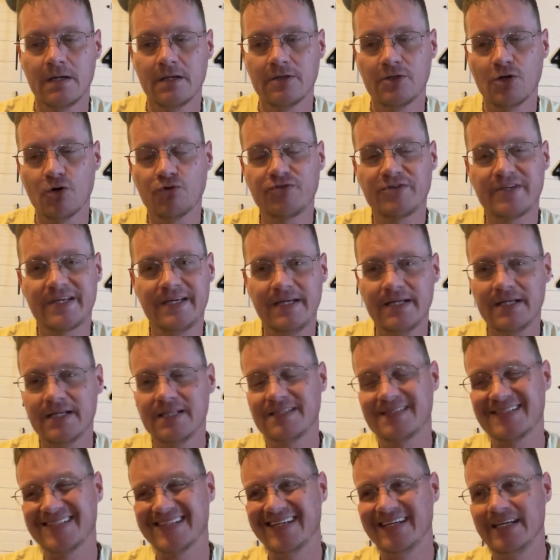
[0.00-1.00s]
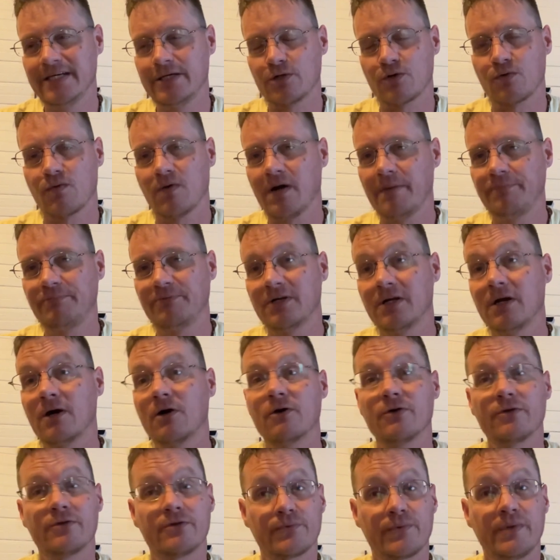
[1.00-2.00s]
Those kids interrupted
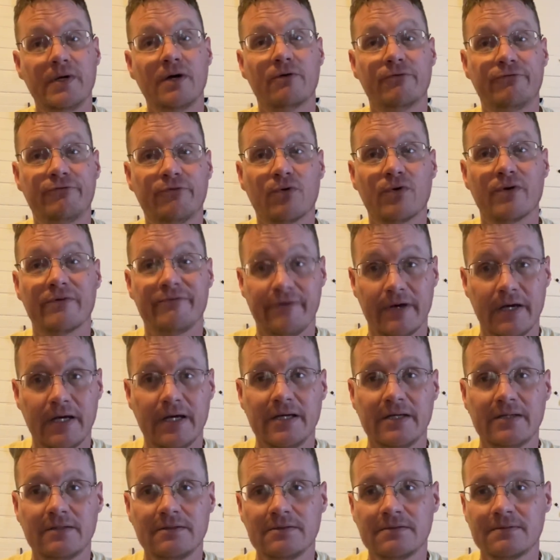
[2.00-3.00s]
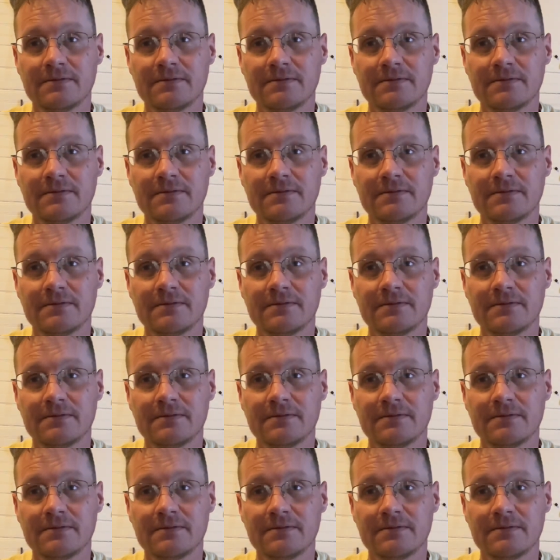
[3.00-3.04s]
her three oh four phase.